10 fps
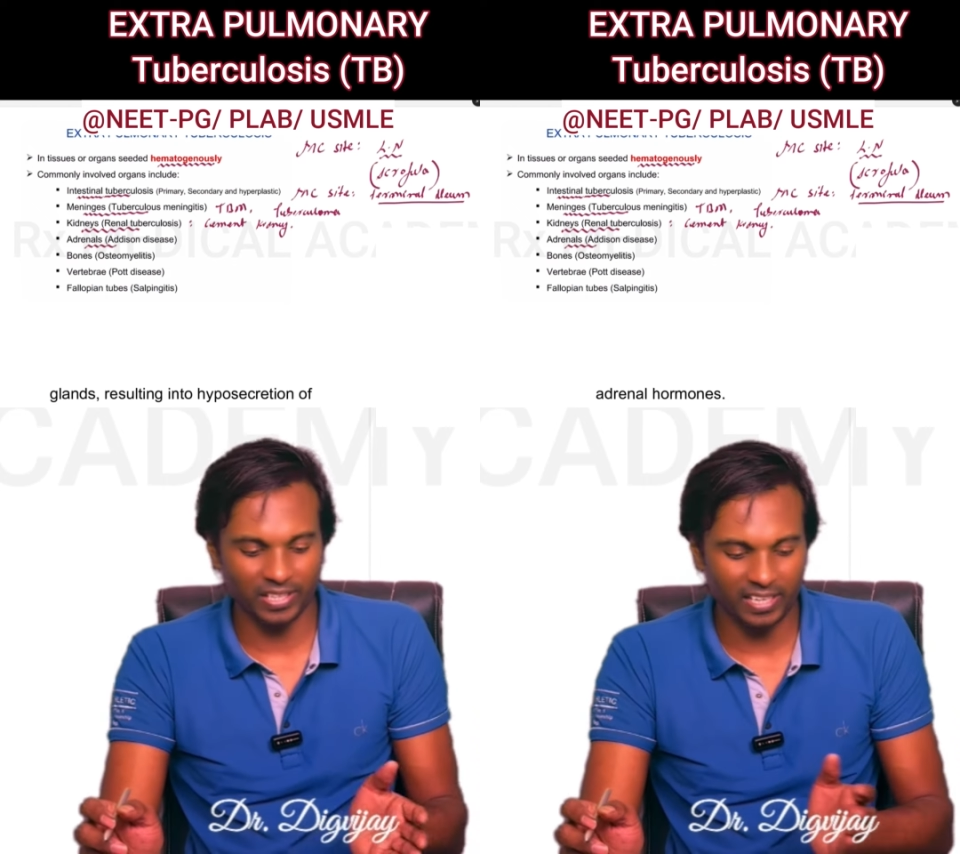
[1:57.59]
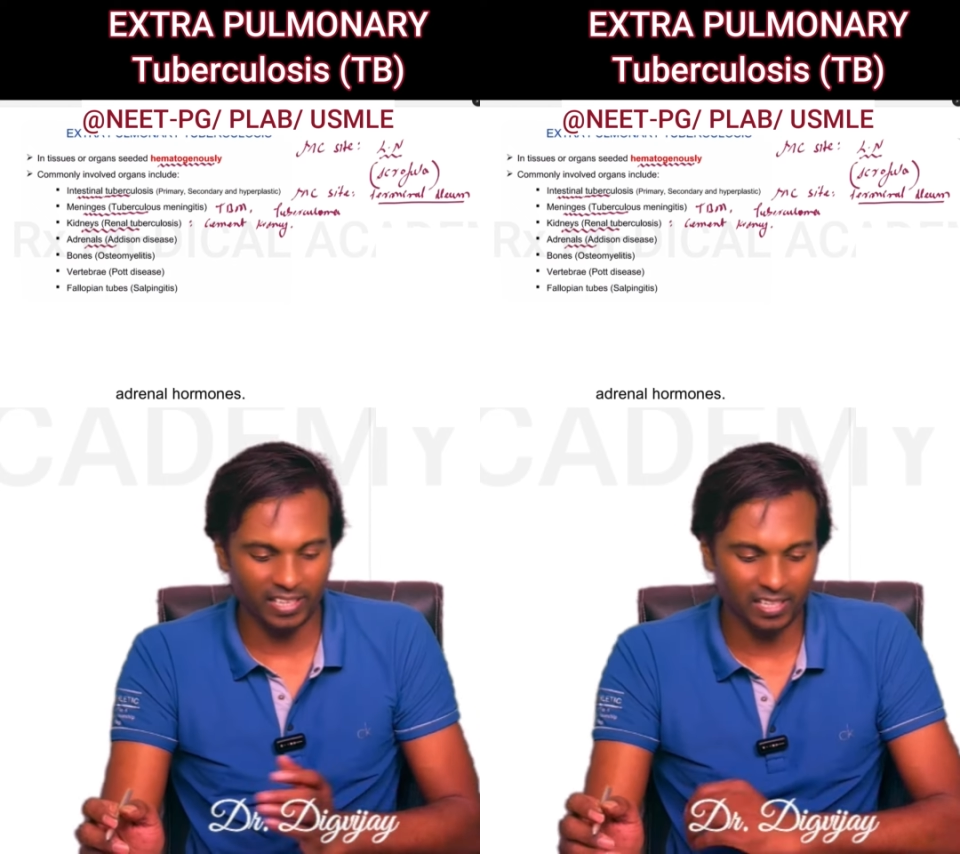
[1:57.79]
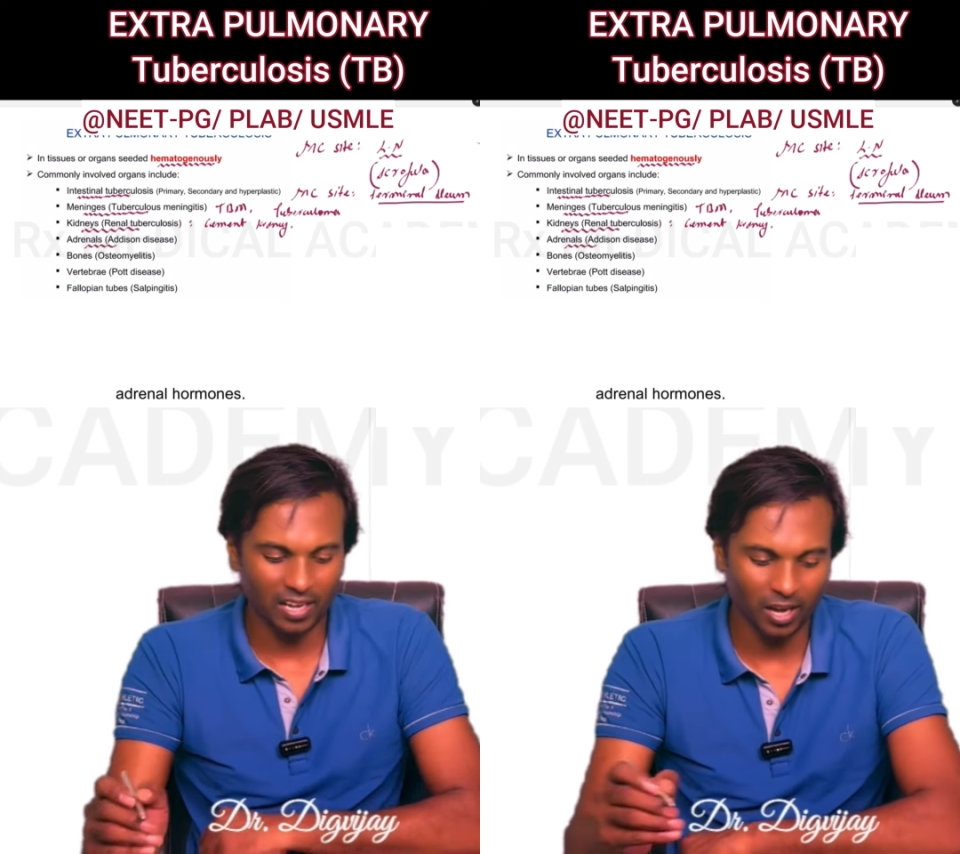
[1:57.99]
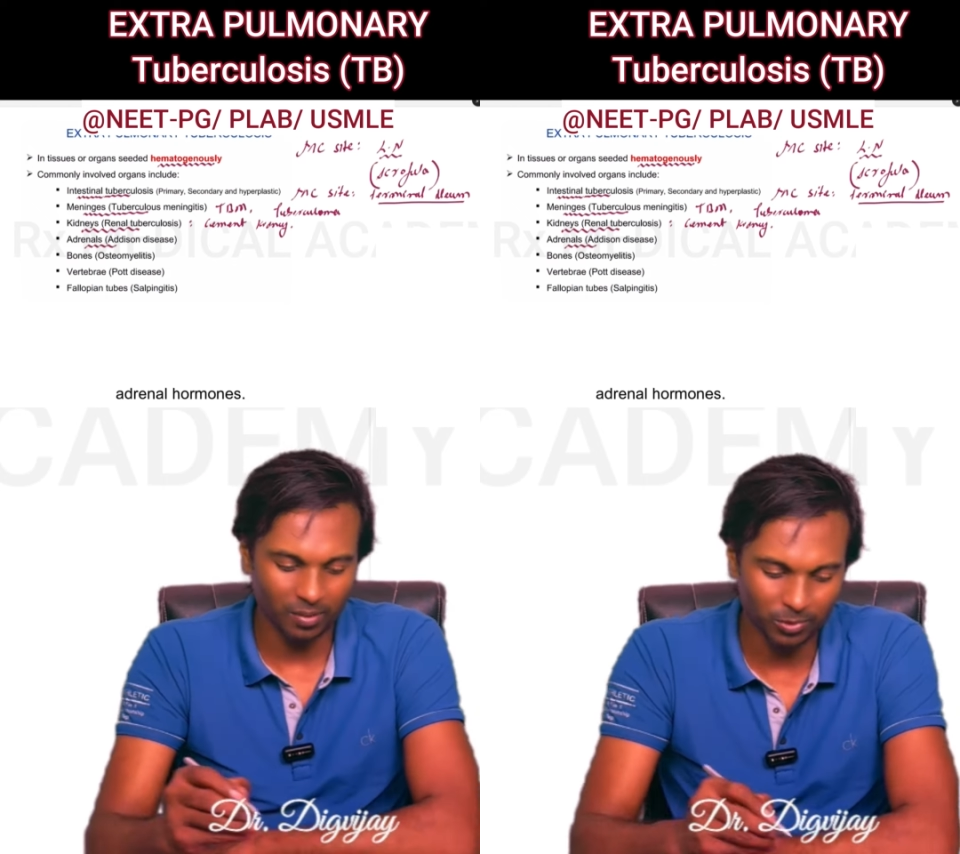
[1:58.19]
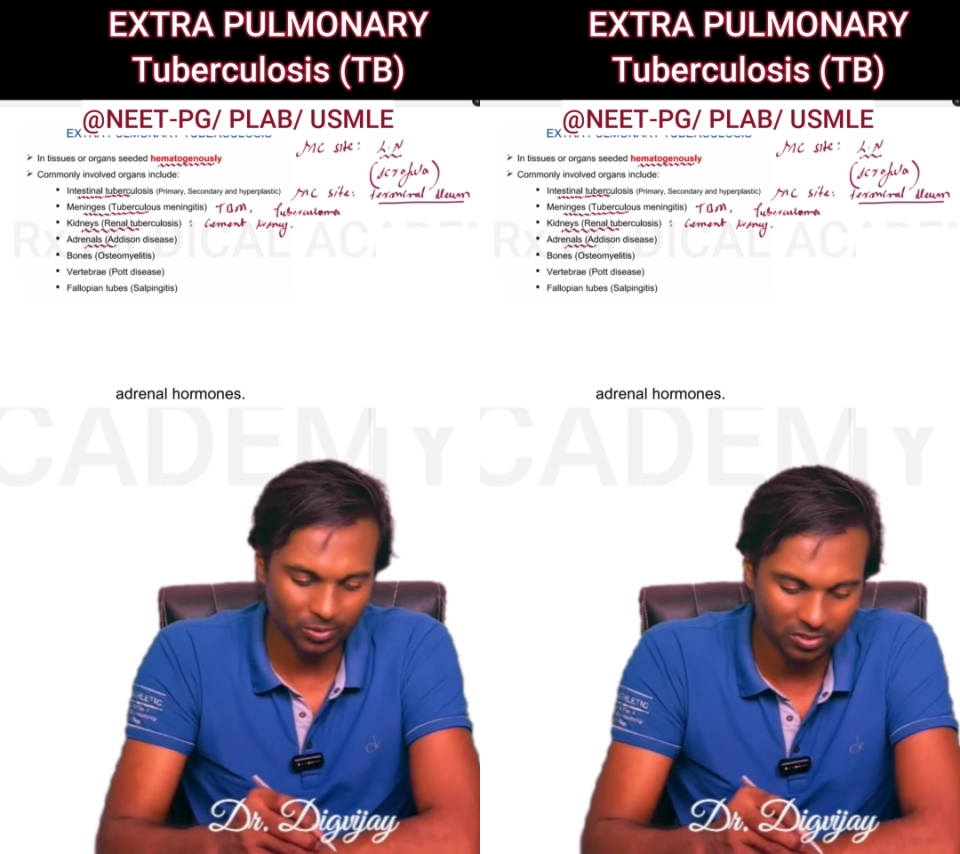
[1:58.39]
adrenal
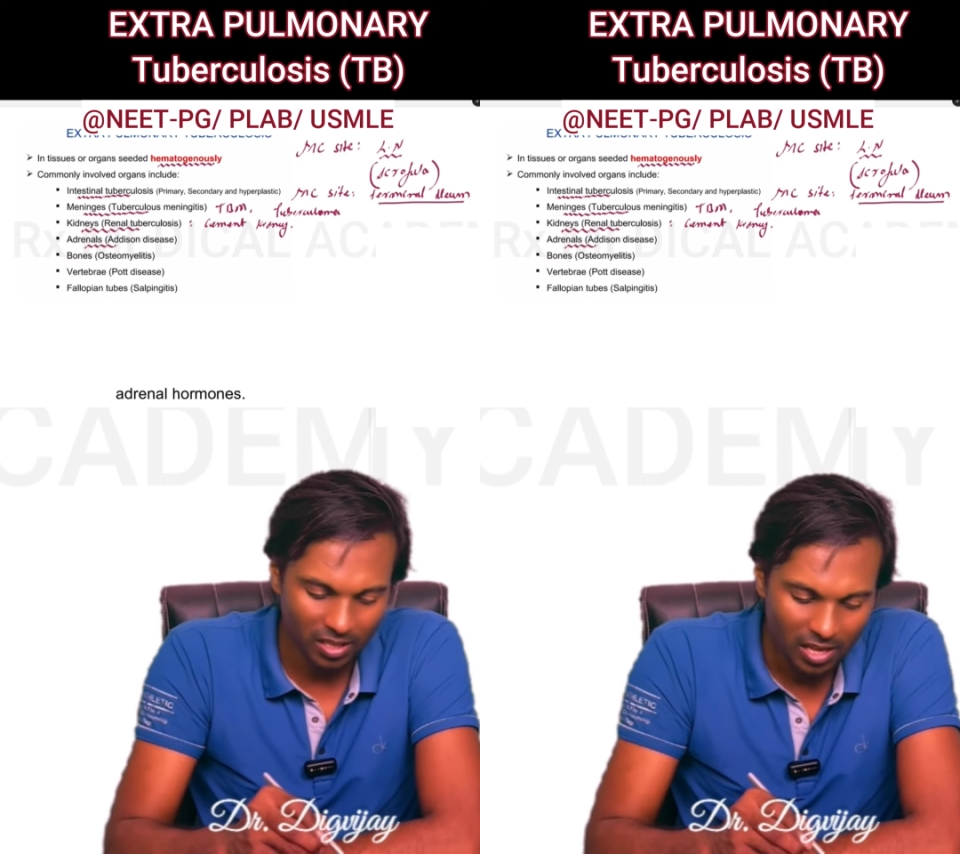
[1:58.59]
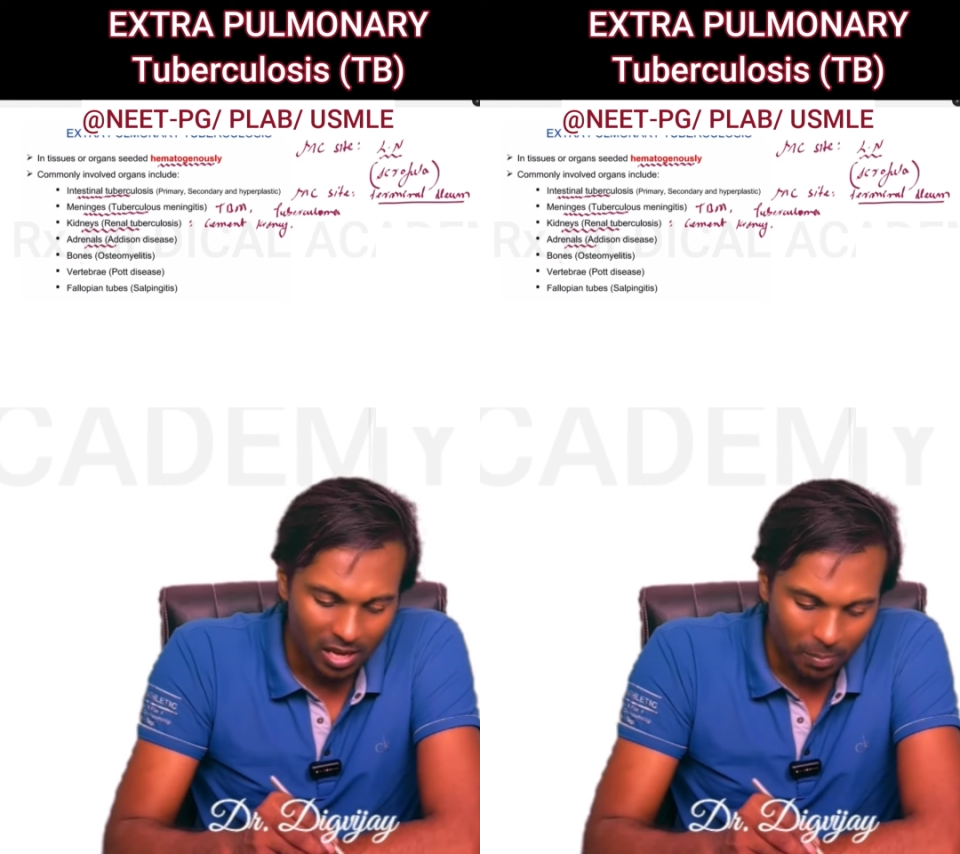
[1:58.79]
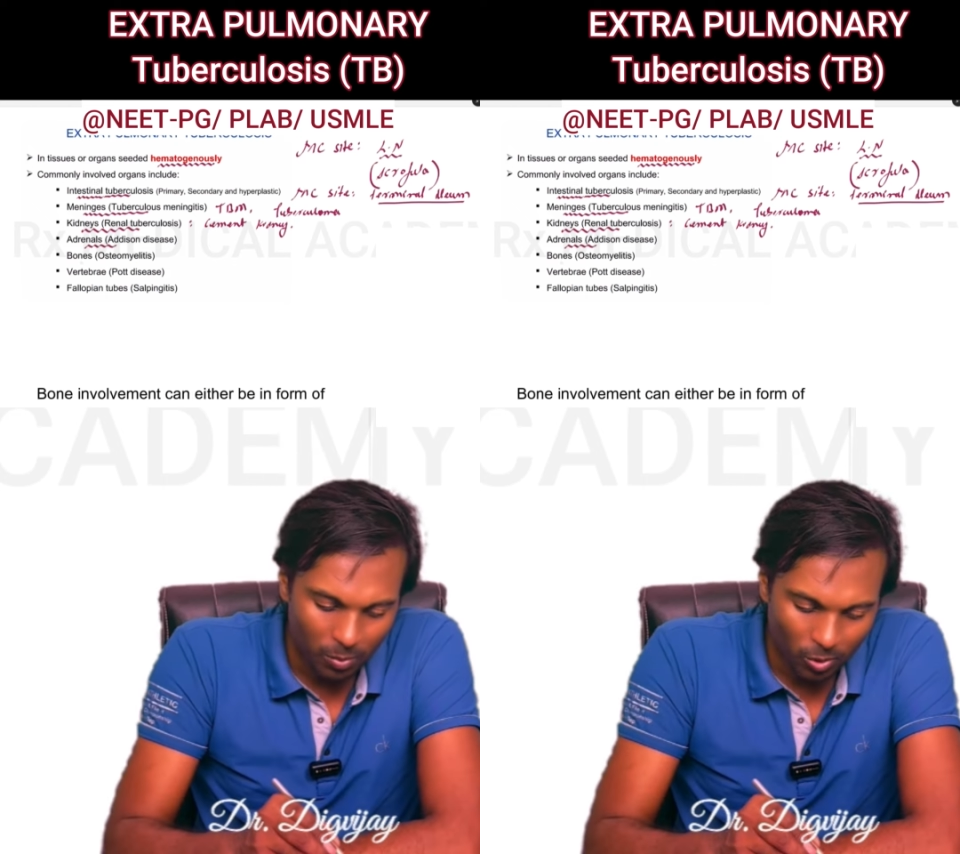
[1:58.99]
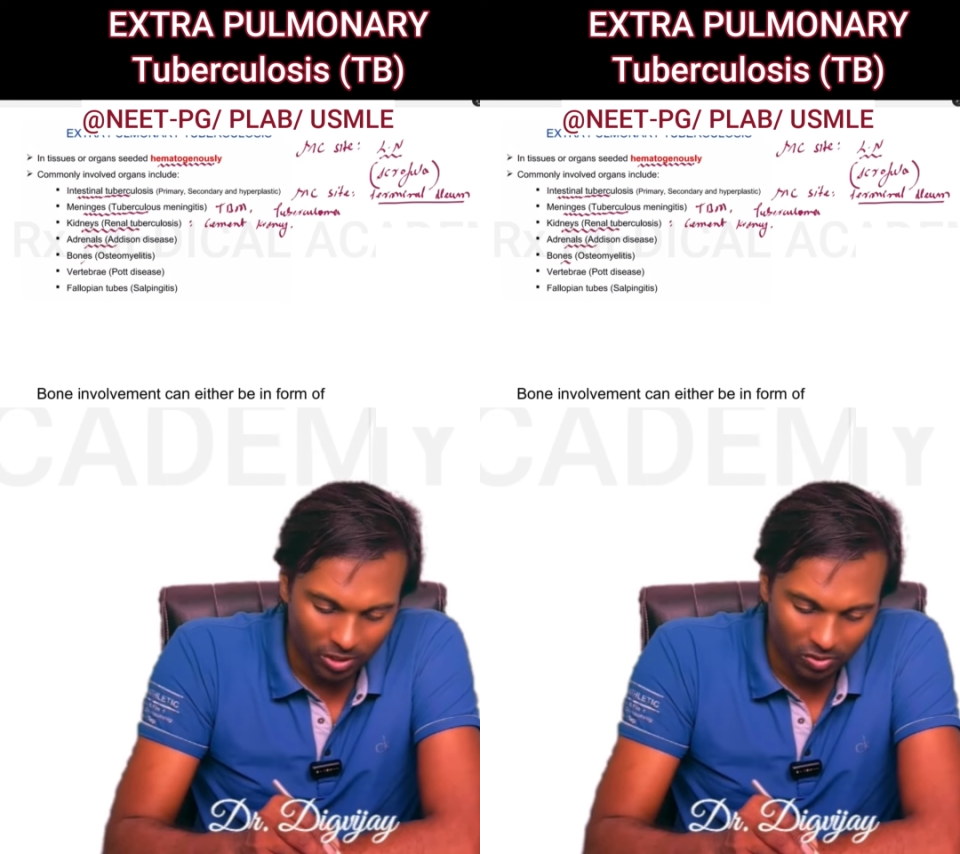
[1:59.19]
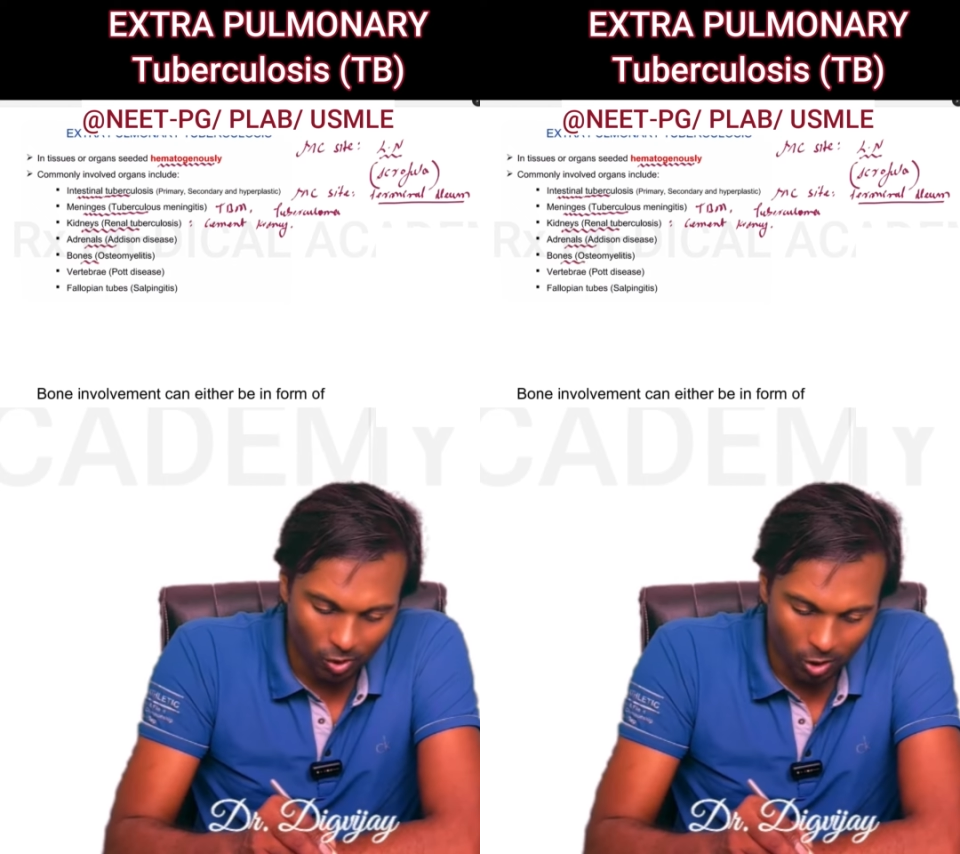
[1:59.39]
hormones.
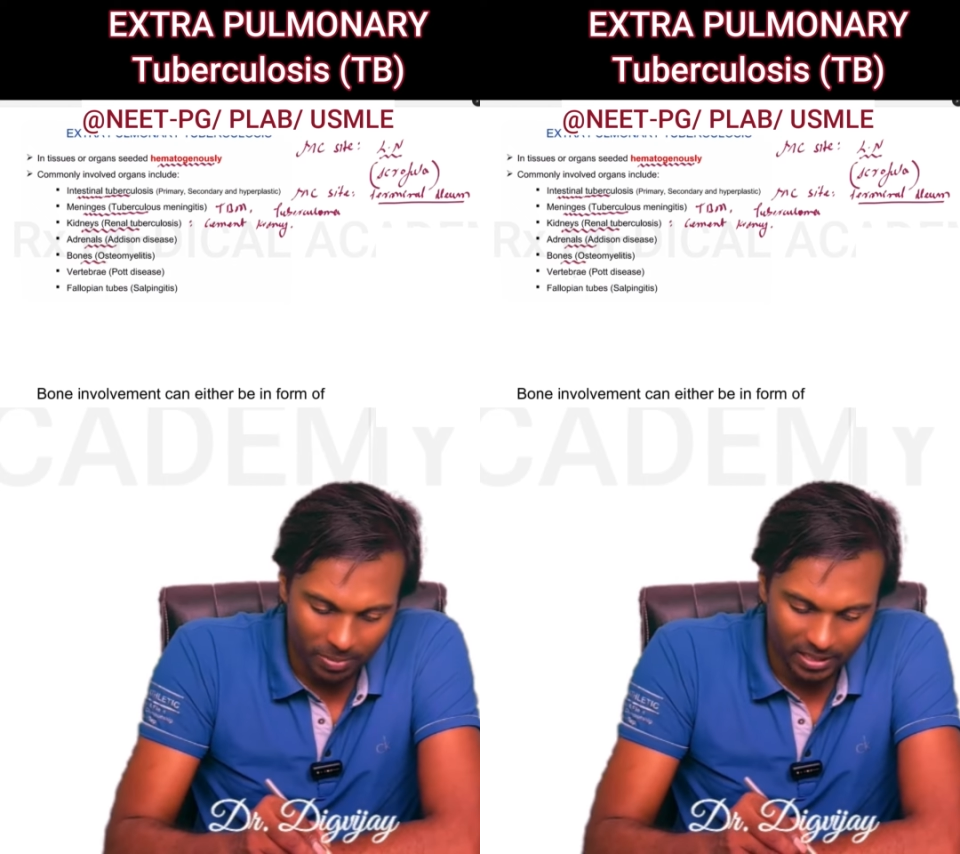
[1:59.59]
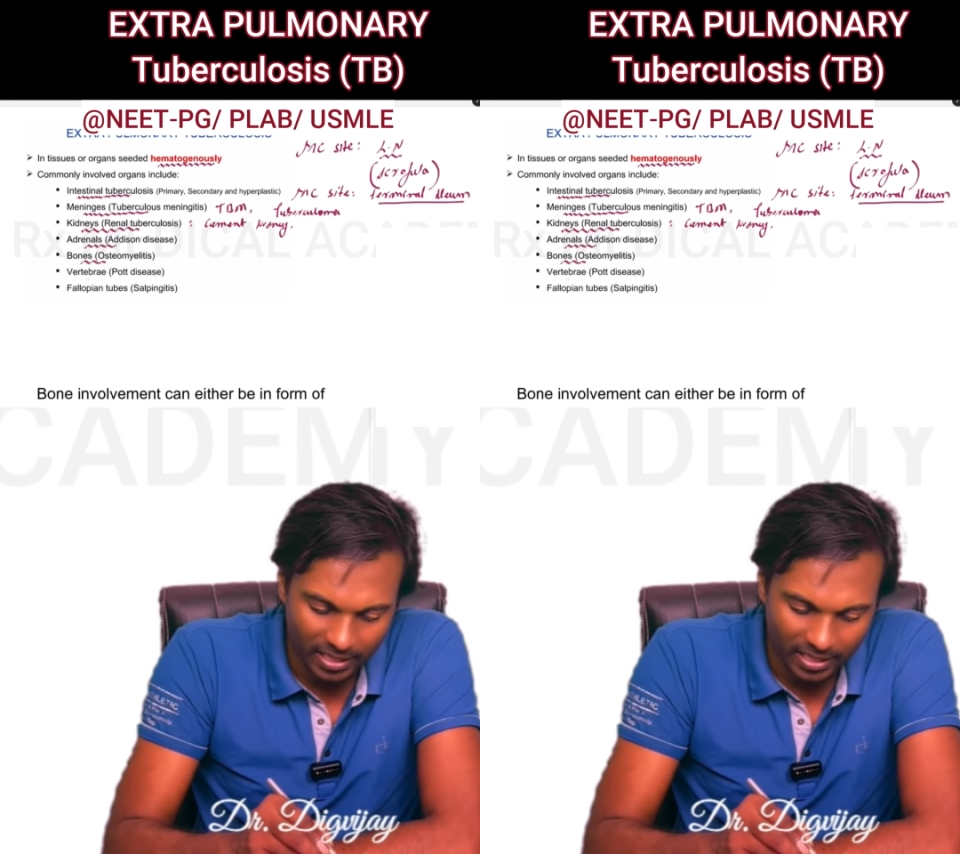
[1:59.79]
Bone involvement